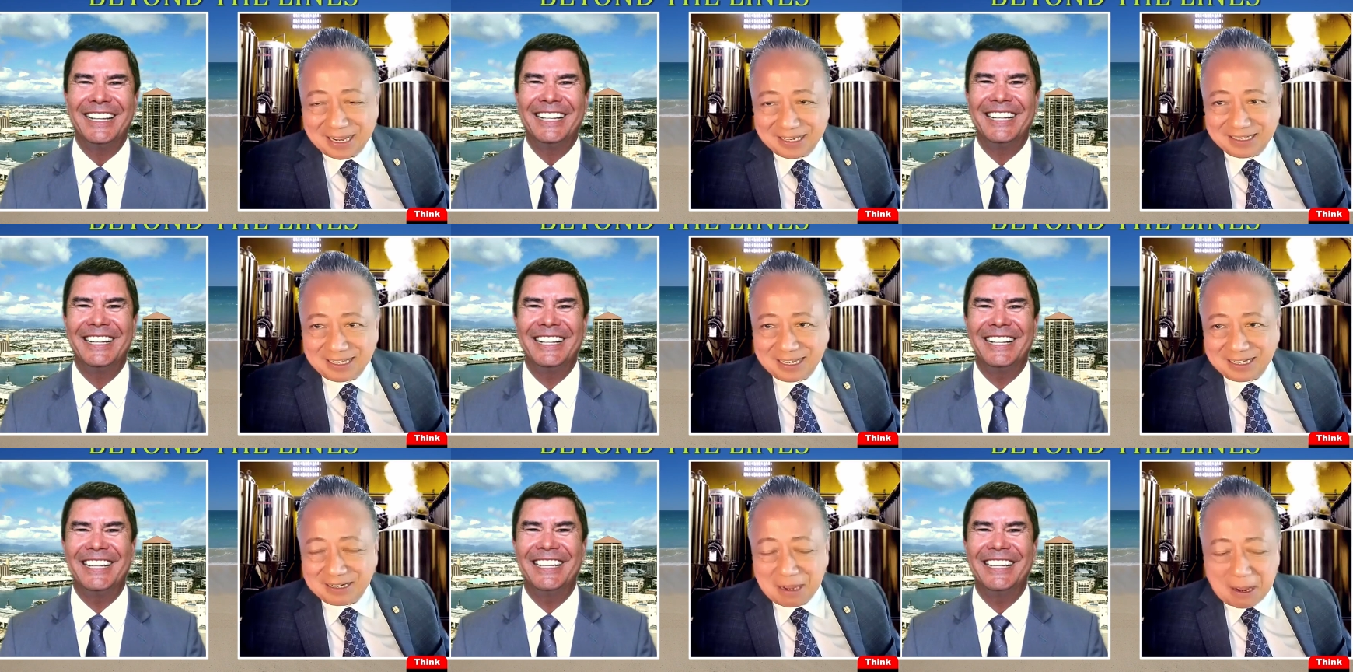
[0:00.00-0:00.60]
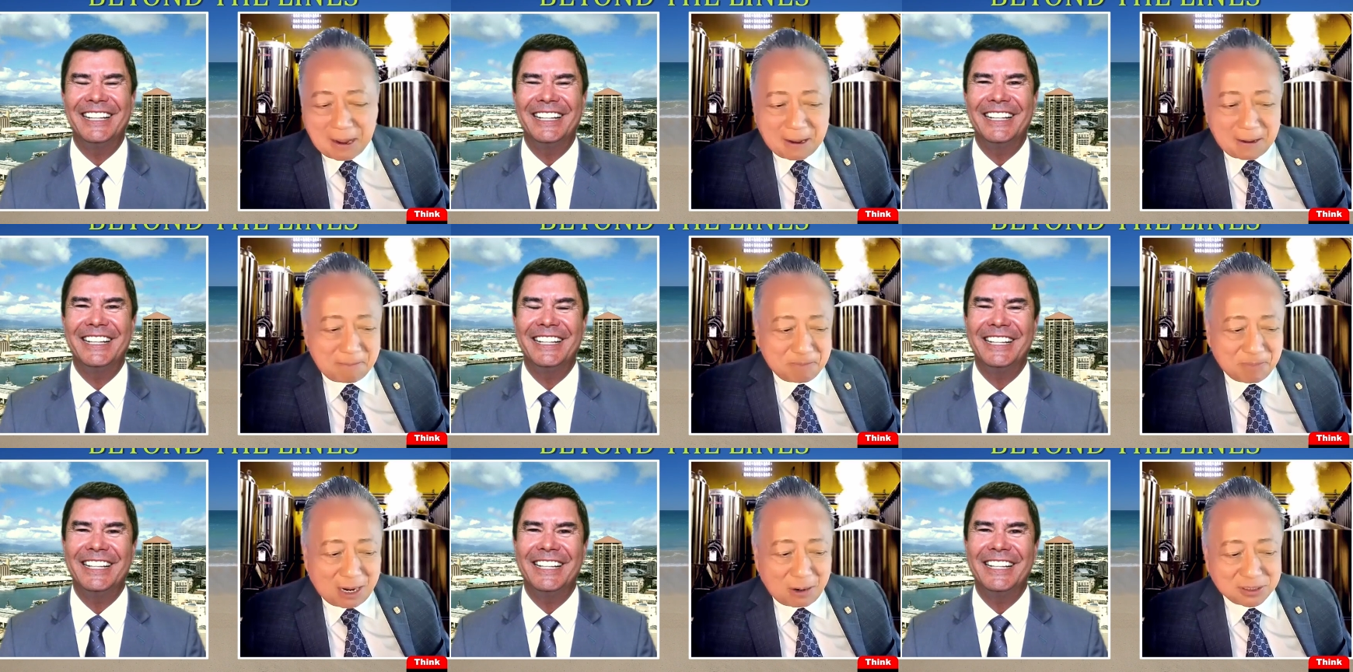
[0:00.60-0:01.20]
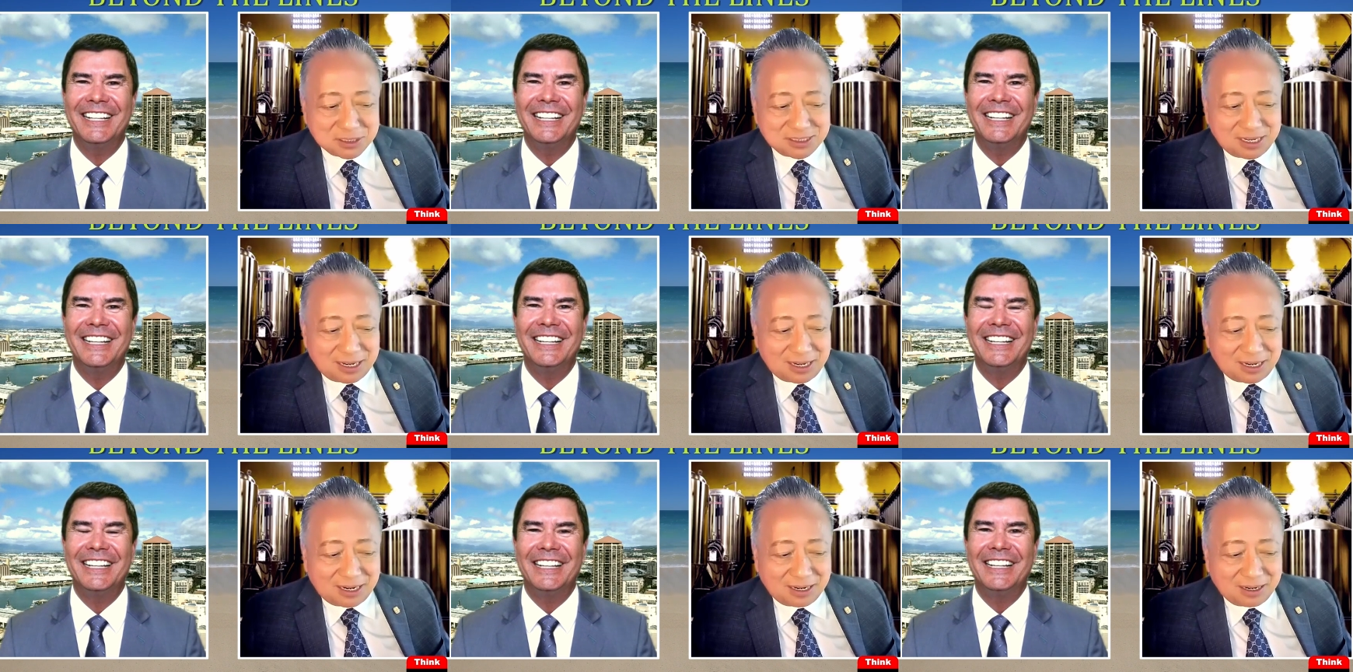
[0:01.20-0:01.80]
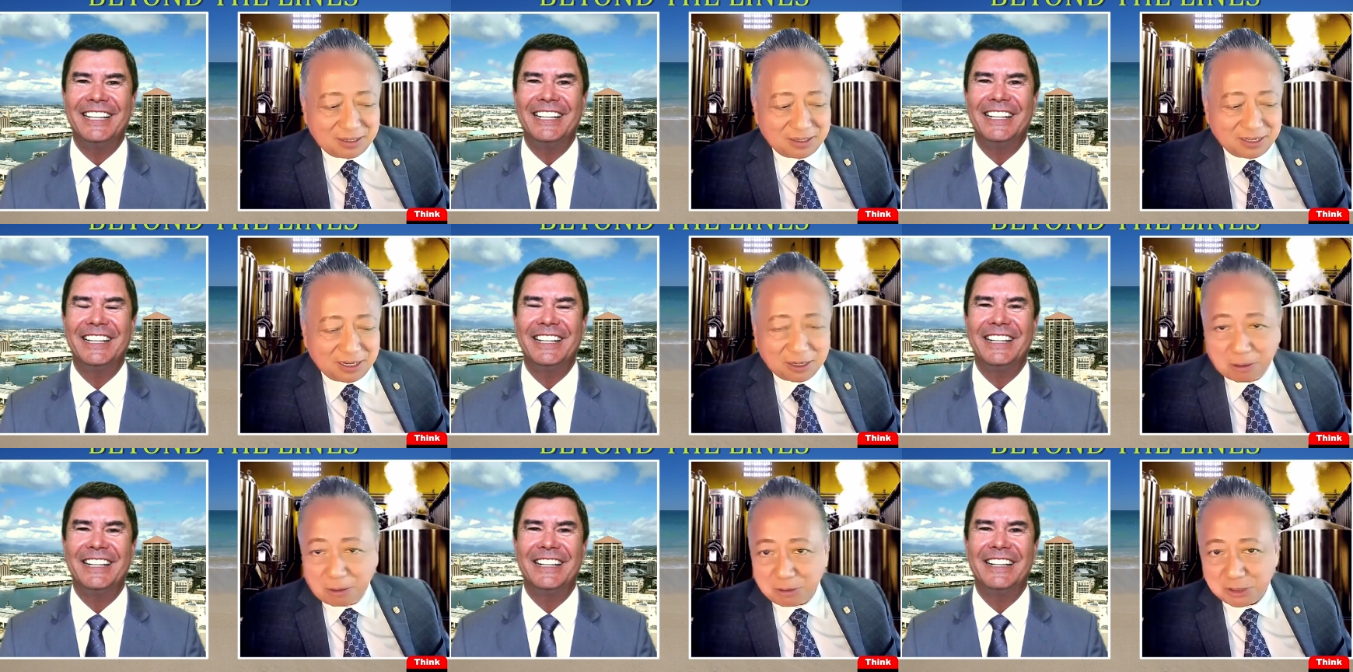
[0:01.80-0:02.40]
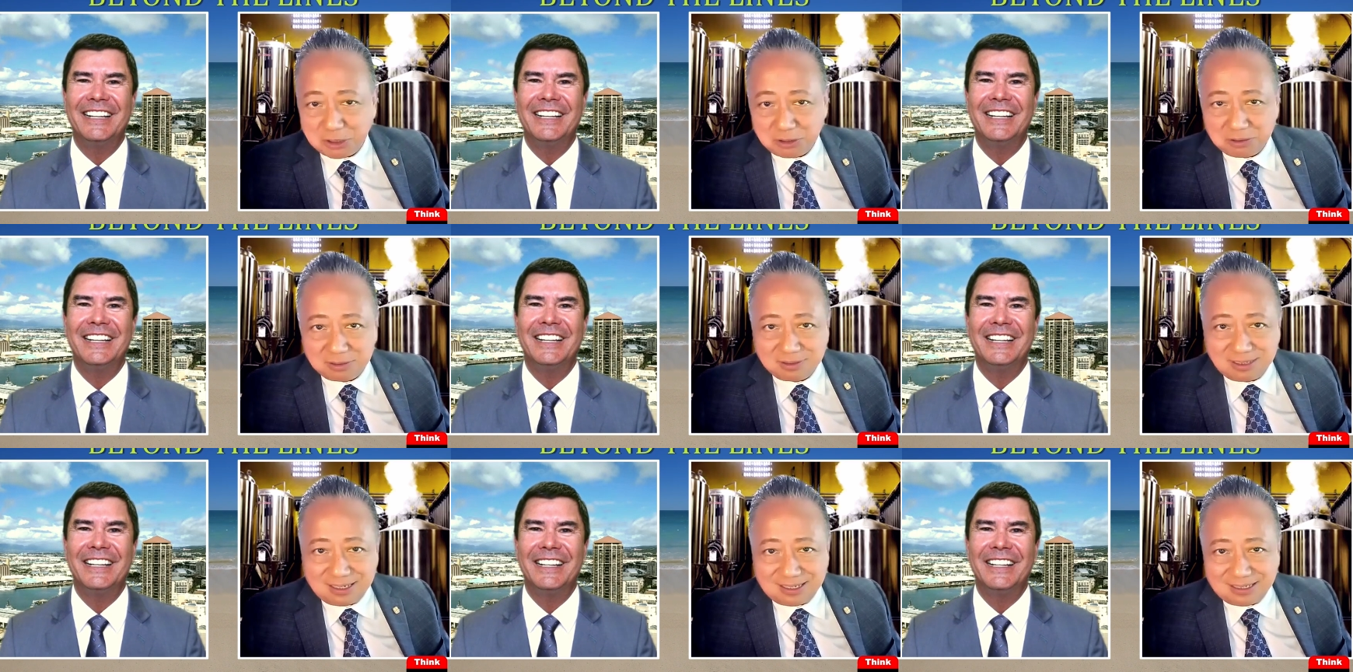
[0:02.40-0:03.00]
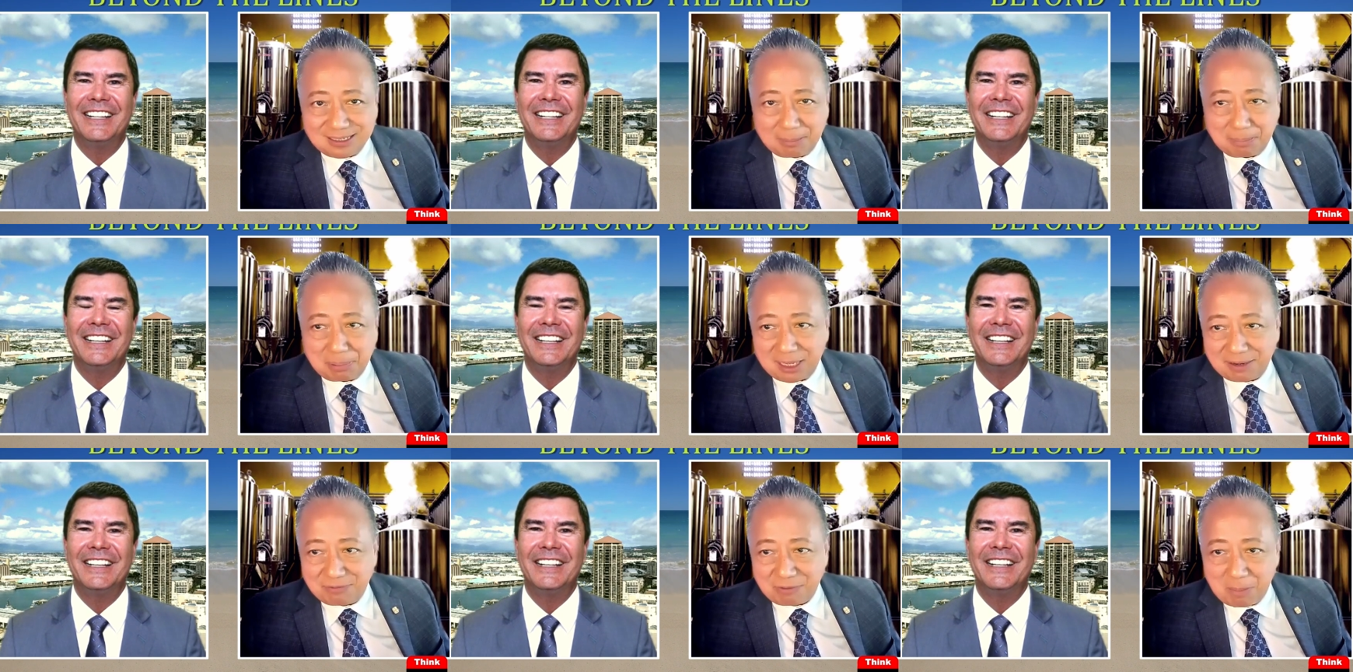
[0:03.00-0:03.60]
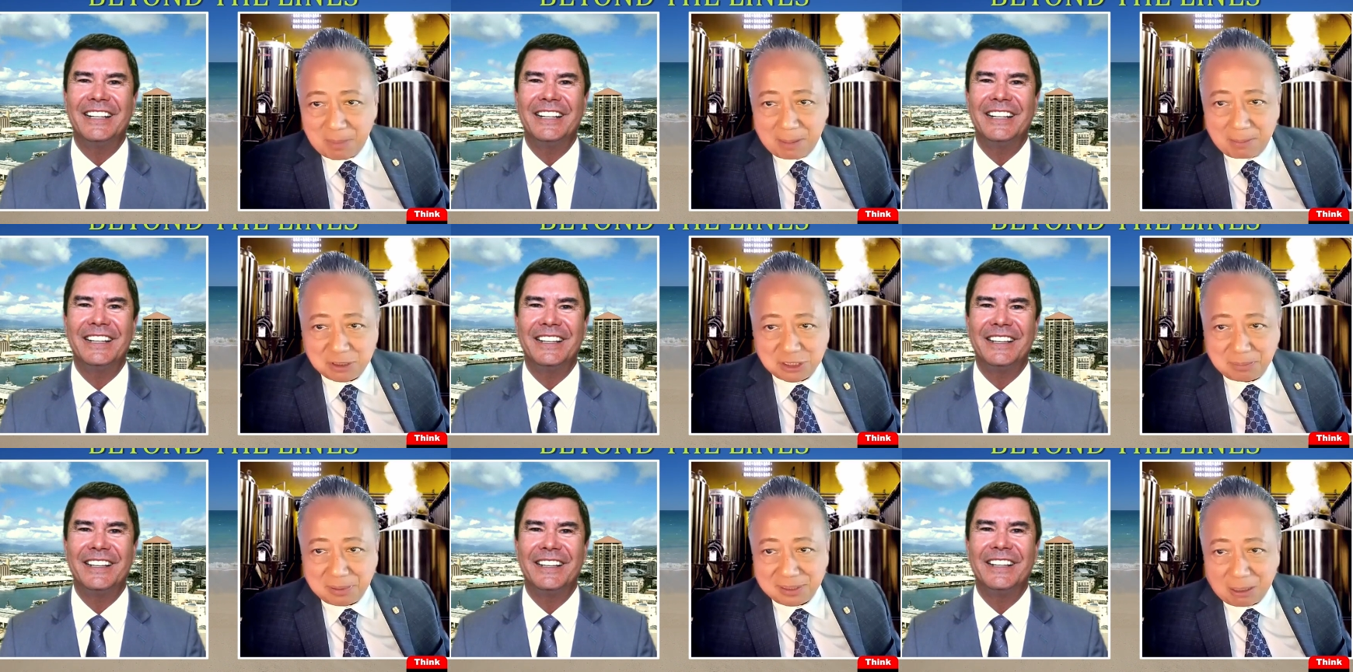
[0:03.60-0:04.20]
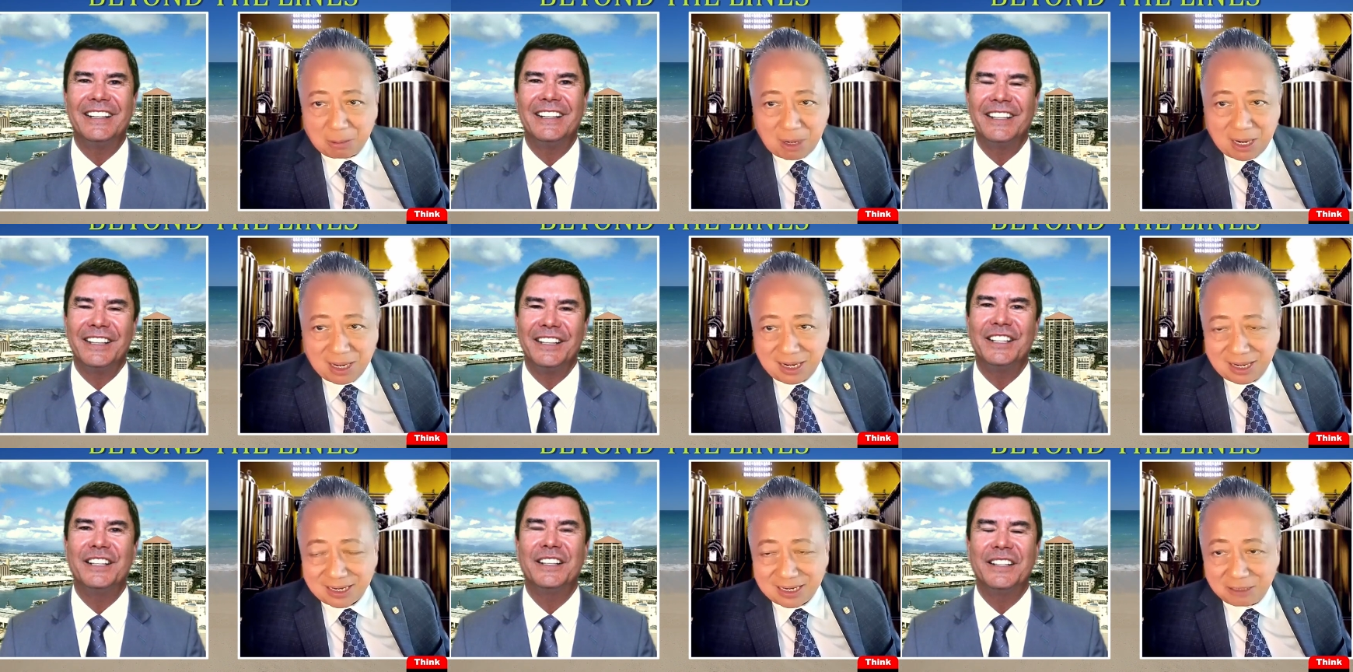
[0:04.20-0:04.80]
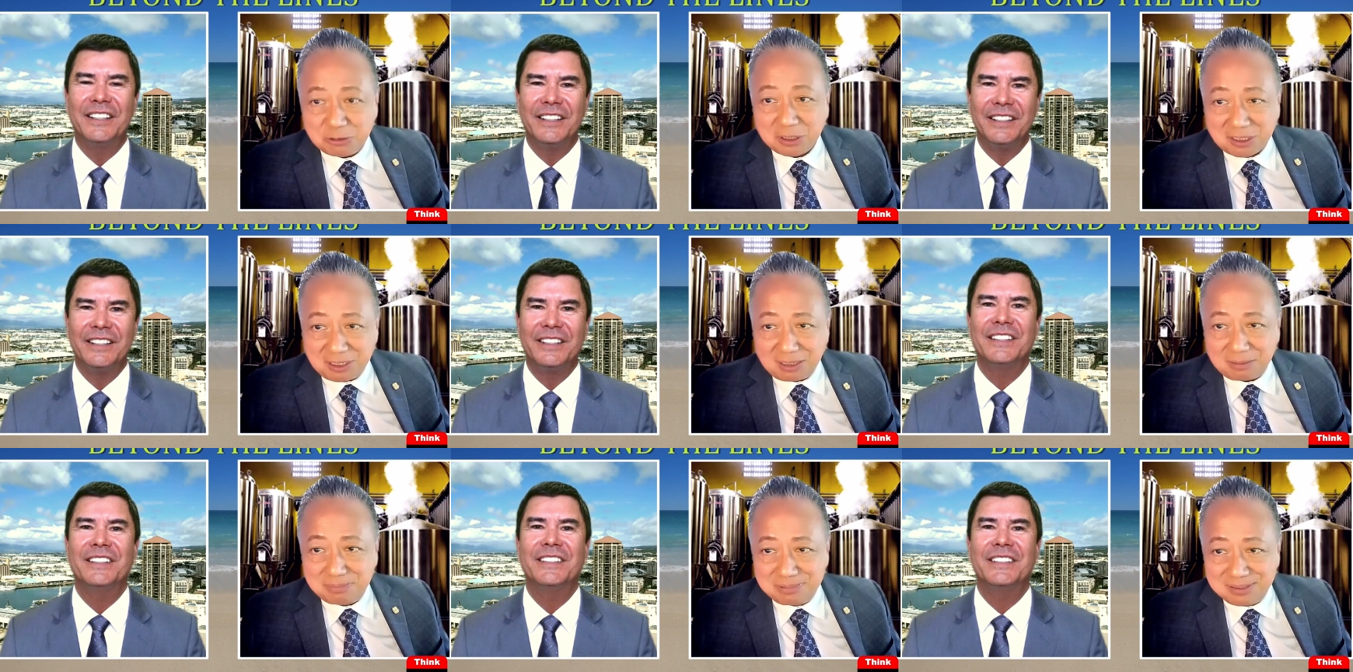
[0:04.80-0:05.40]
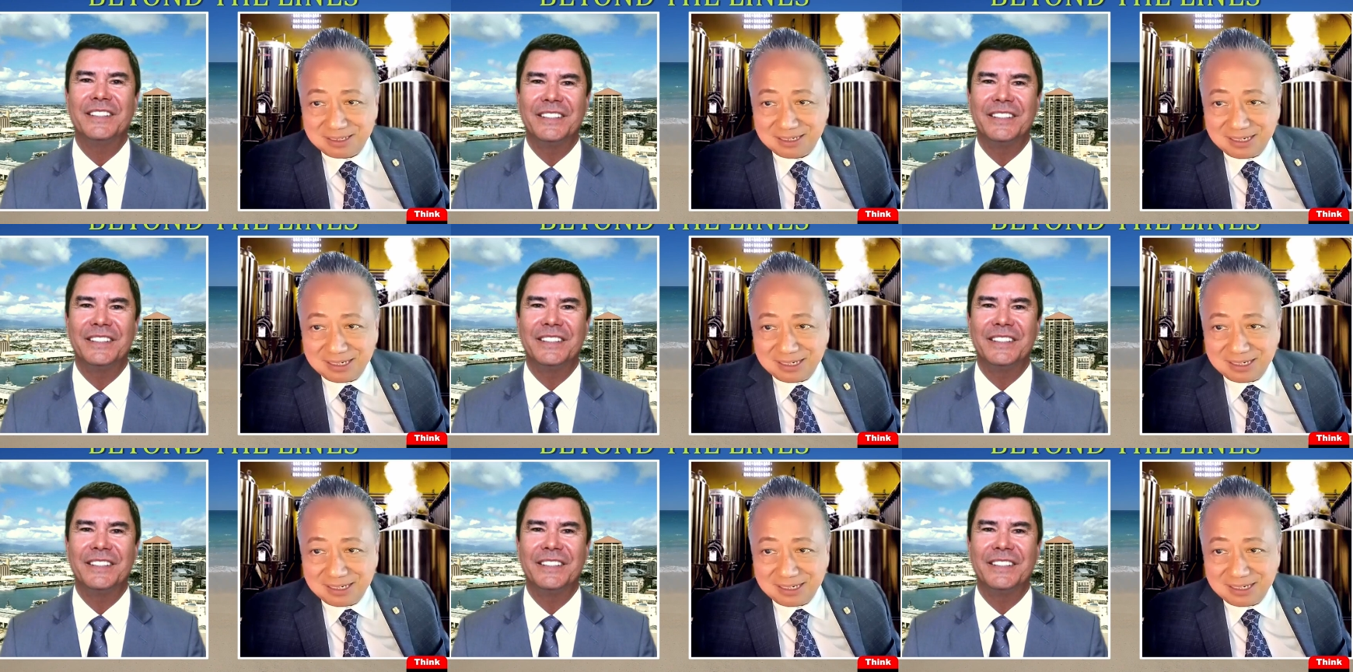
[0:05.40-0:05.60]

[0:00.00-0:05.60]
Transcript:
Speaker 1: and then um, I was uh, encouraged to uh, apply for membership at the Waialae Country Club,